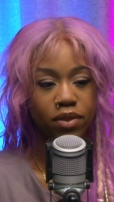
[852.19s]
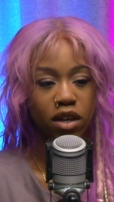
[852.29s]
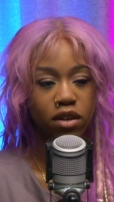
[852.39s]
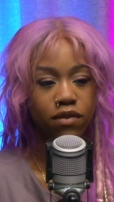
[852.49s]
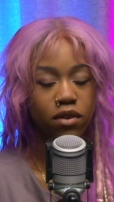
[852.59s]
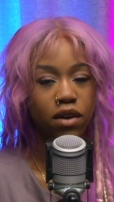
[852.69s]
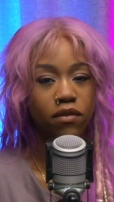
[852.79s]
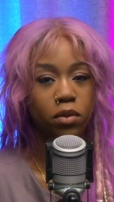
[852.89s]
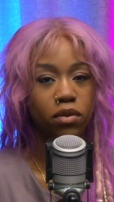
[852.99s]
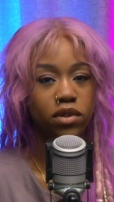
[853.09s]
I don't feel
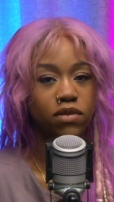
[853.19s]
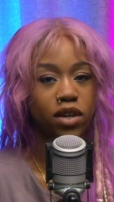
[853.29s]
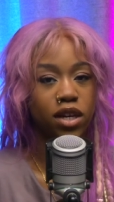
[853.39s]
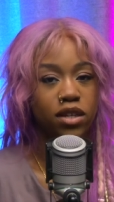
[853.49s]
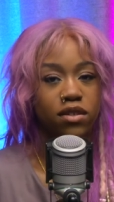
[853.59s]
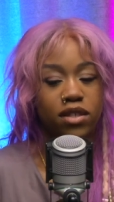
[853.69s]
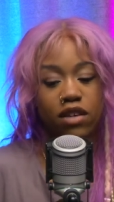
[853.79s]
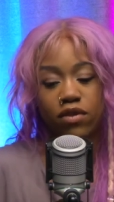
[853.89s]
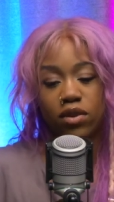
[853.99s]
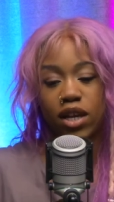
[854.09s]
comfortable with this flirting because I
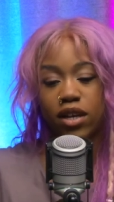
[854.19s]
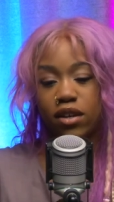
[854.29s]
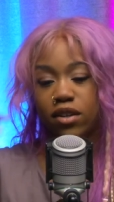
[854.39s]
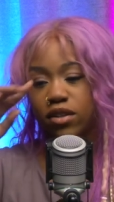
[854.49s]
feel like